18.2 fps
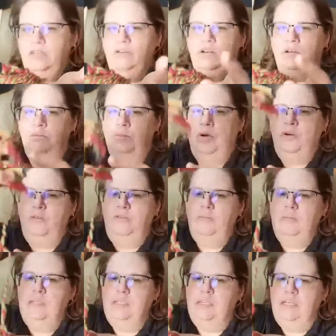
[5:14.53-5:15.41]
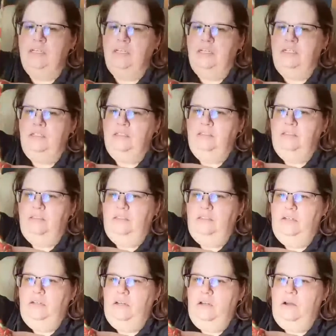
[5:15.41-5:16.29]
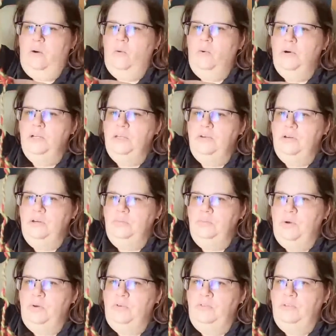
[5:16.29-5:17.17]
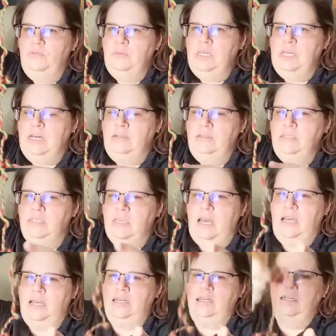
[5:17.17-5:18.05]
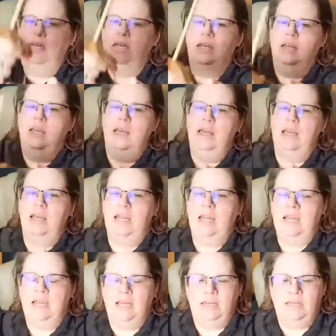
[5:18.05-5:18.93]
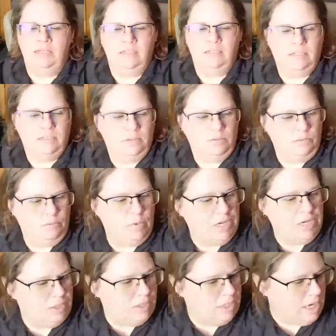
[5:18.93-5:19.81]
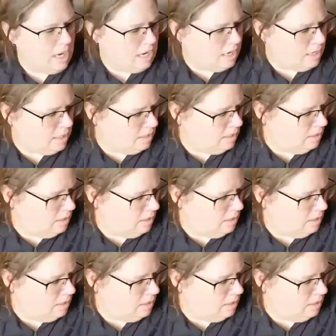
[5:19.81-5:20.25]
pull from the center, or you can pull from the outside. And when you're done,